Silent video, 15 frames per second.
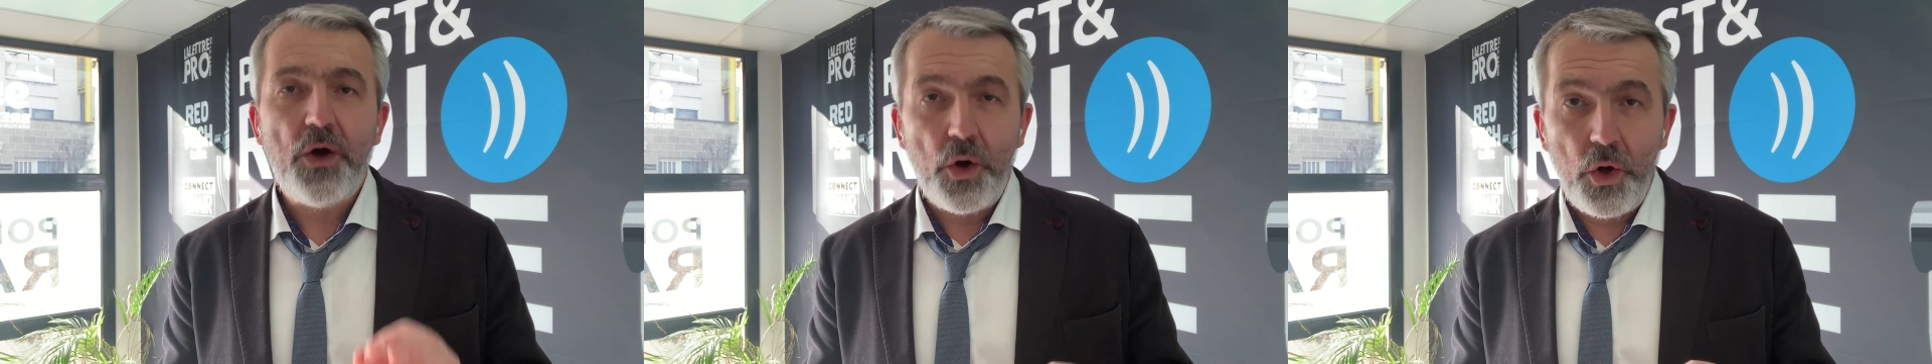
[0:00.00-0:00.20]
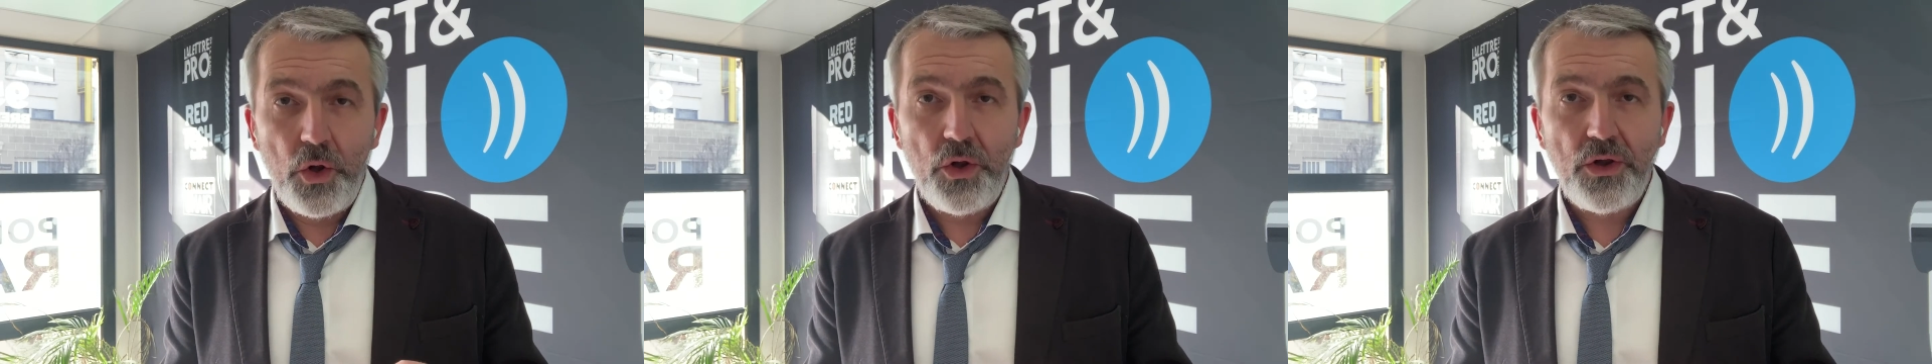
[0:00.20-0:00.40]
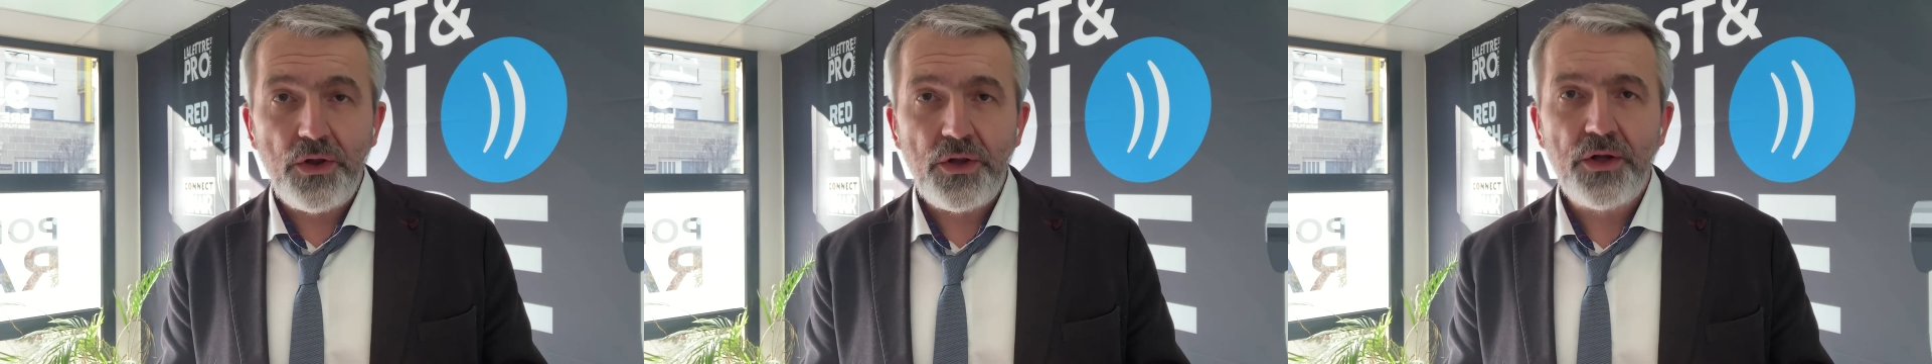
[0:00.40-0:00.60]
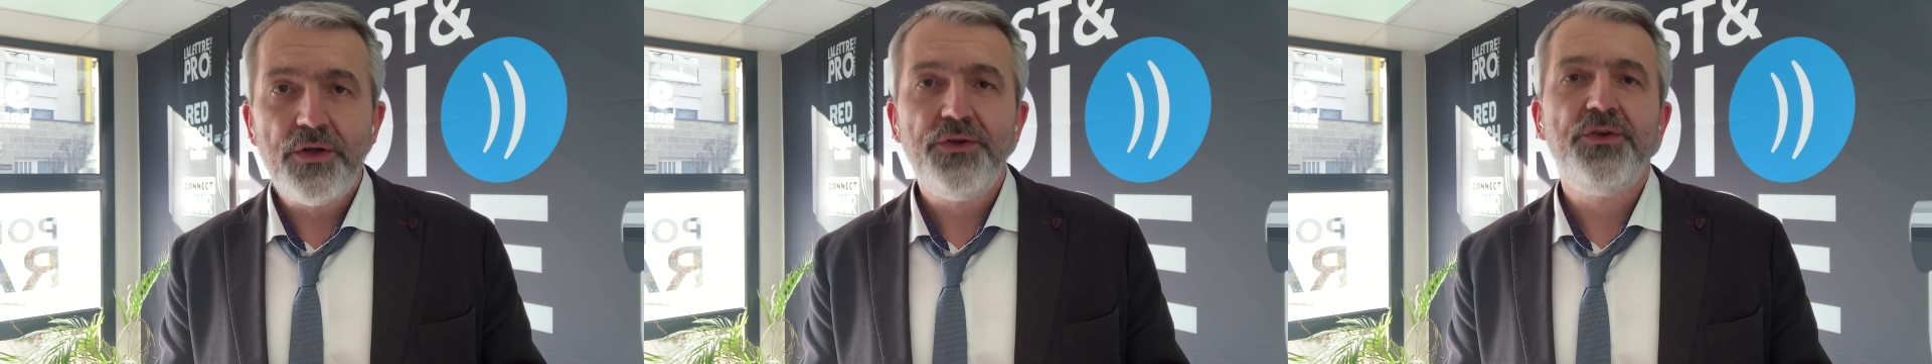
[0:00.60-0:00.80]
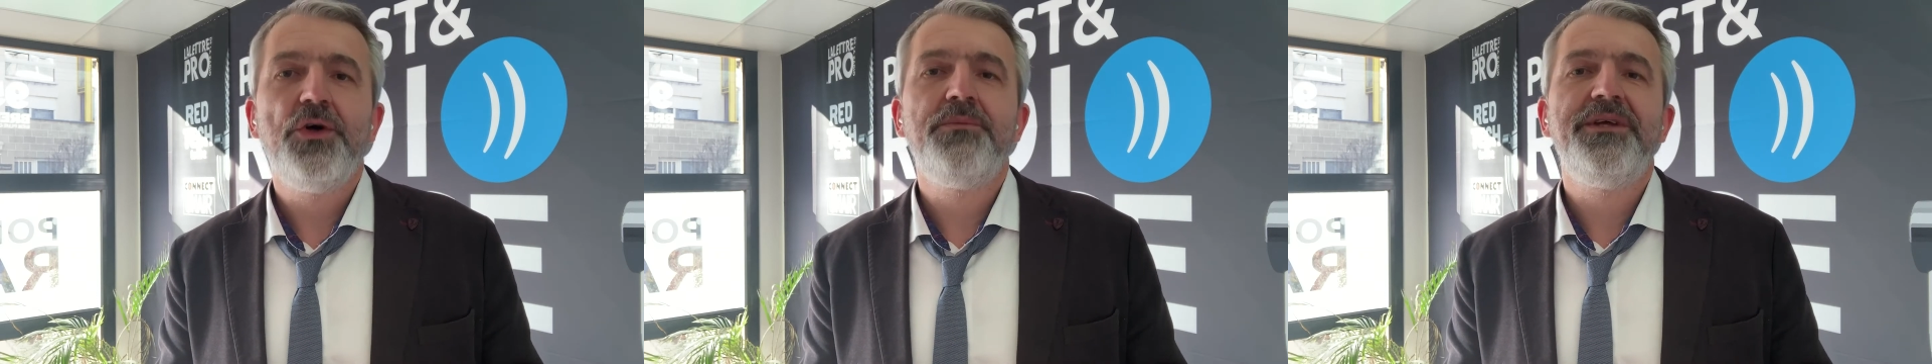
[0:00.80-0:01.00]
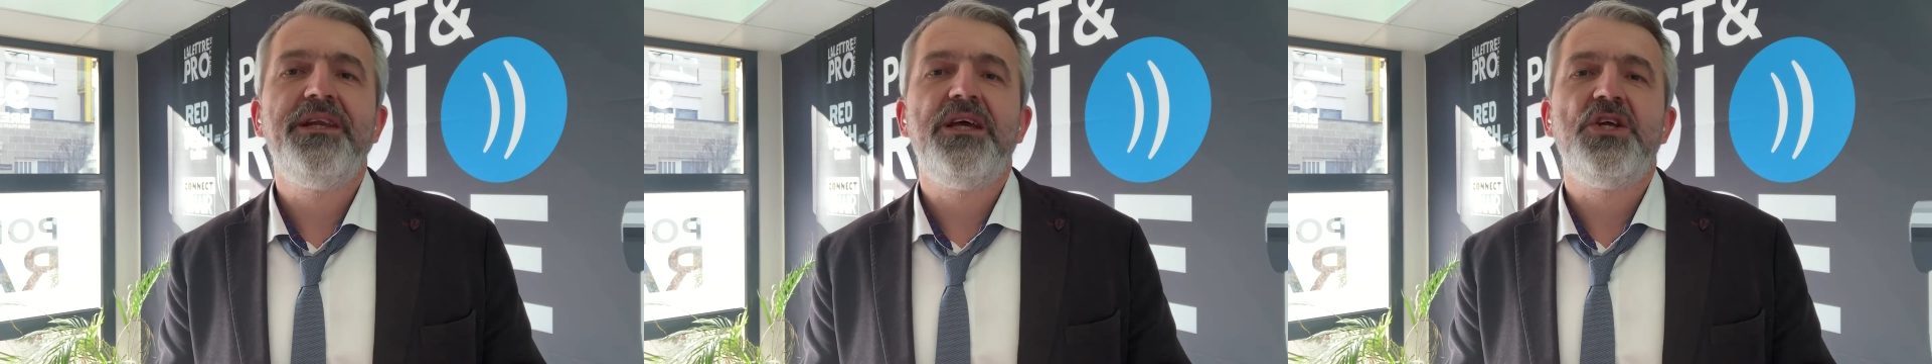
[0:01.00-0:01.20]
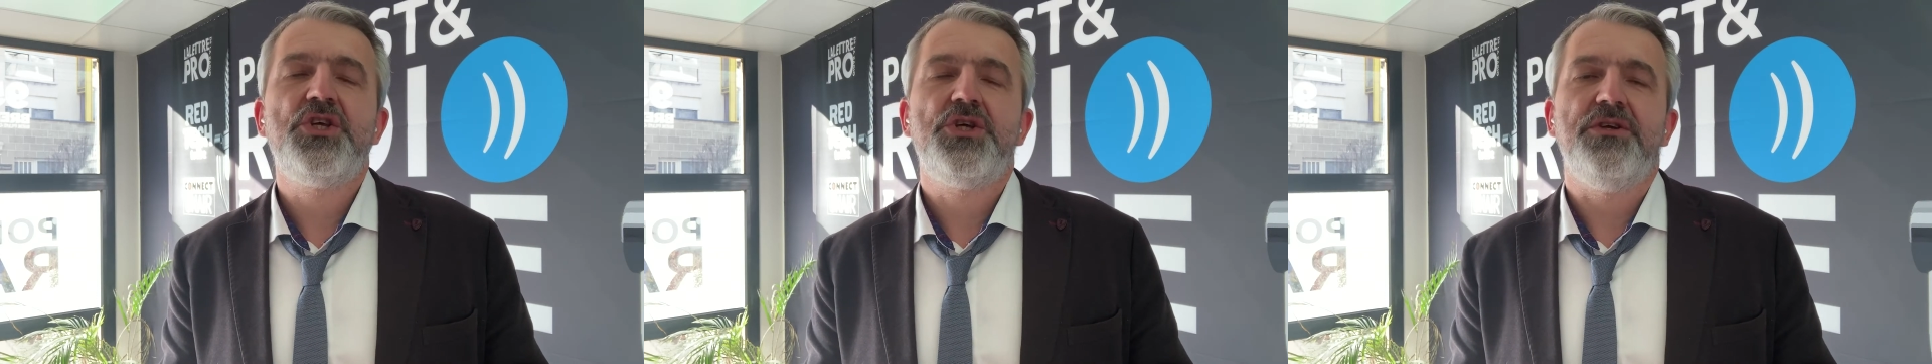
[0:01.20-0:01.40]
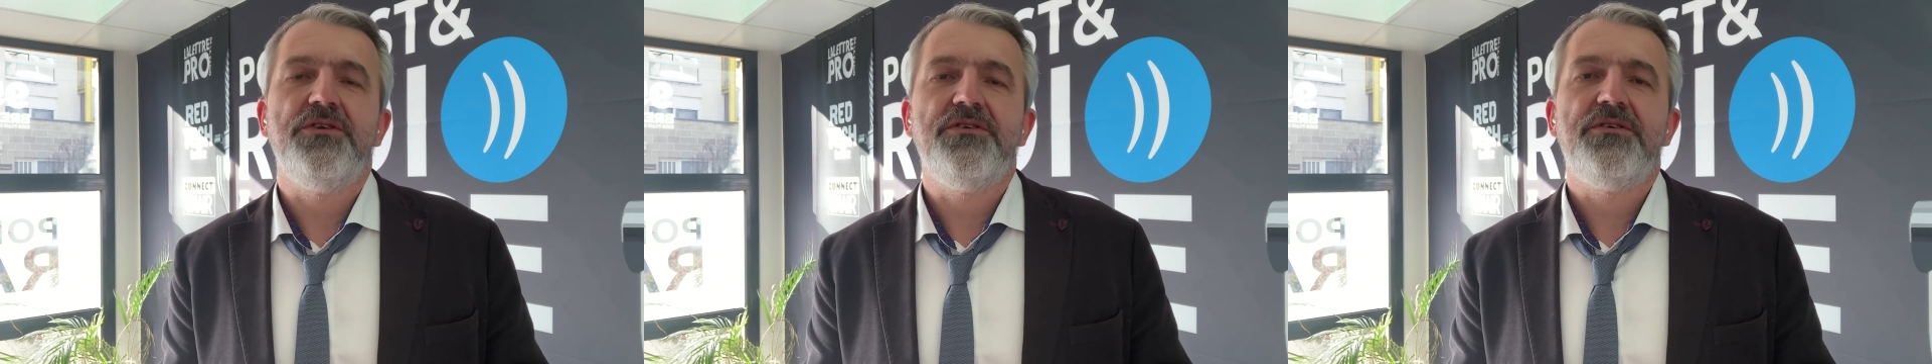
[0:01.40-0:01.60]
all
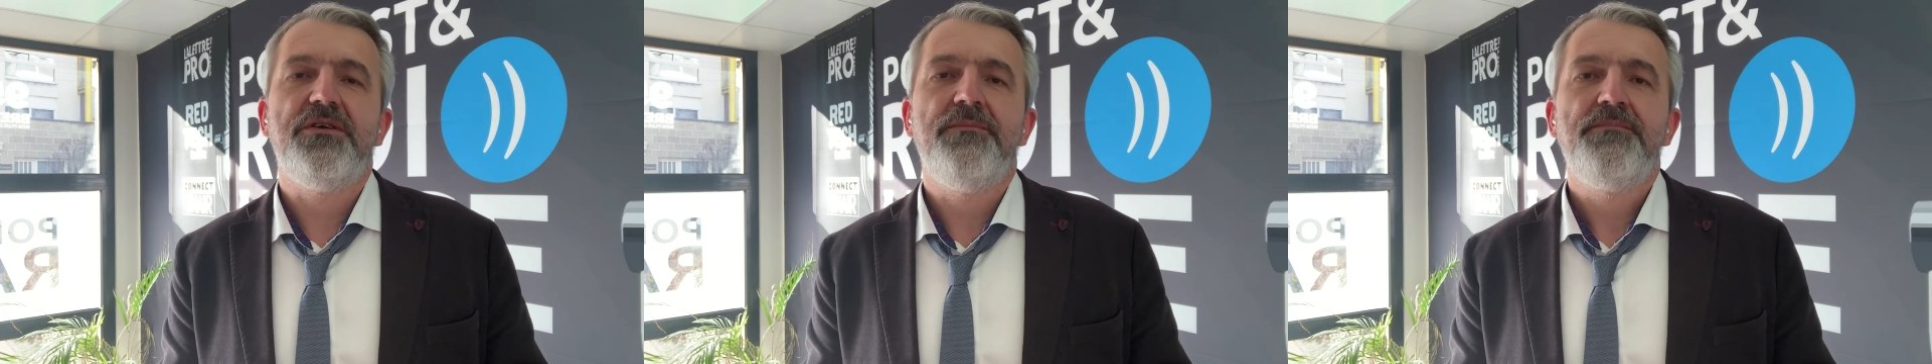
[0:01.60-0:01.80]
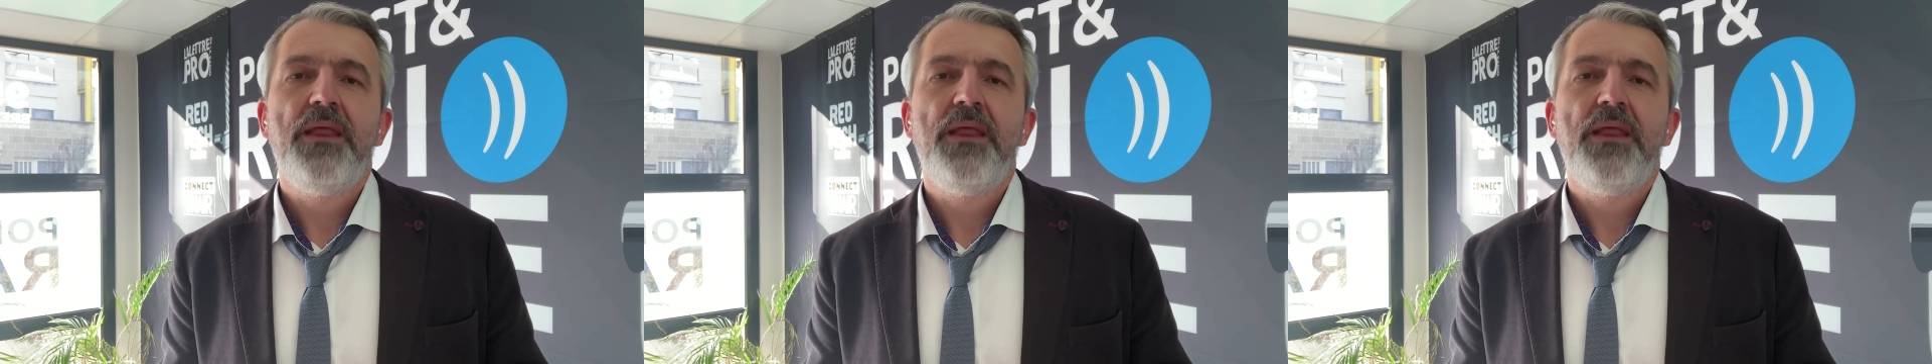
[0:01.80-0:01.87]
nominations.